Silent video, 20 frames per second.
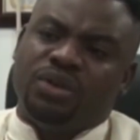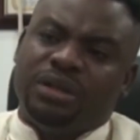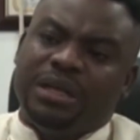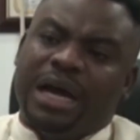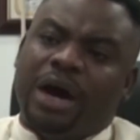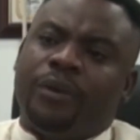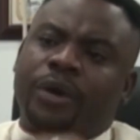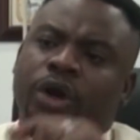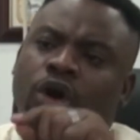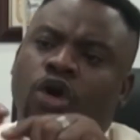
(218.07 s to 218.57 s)

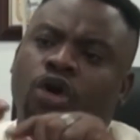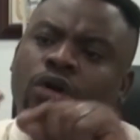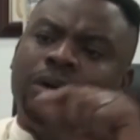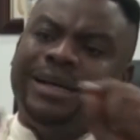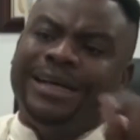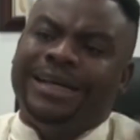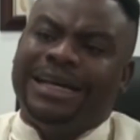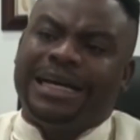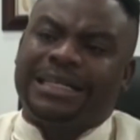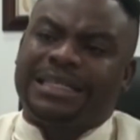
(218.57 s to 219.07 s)
that we call
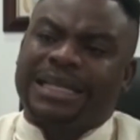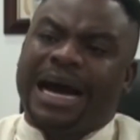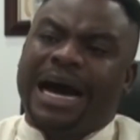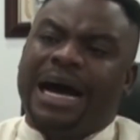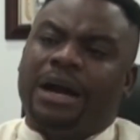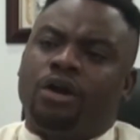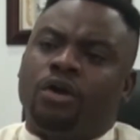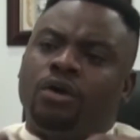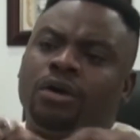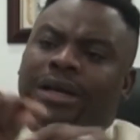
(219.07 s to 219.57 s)
leaders
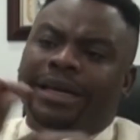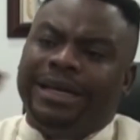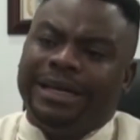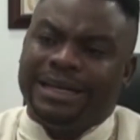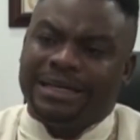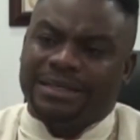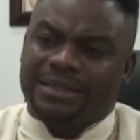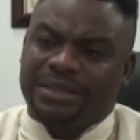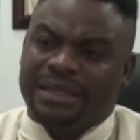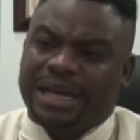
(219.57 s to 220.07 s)
are not
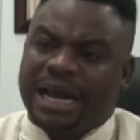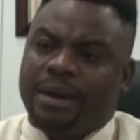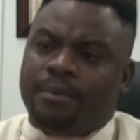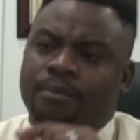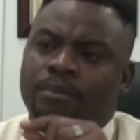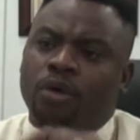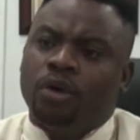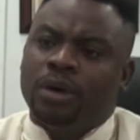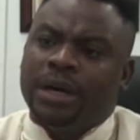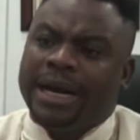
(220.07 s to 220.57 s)
leaders. They are
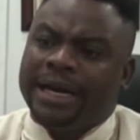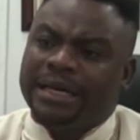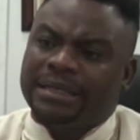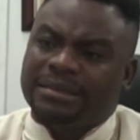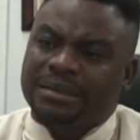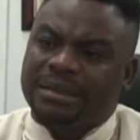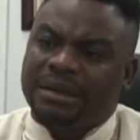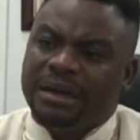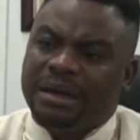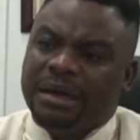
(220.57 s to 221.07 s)
monarchs.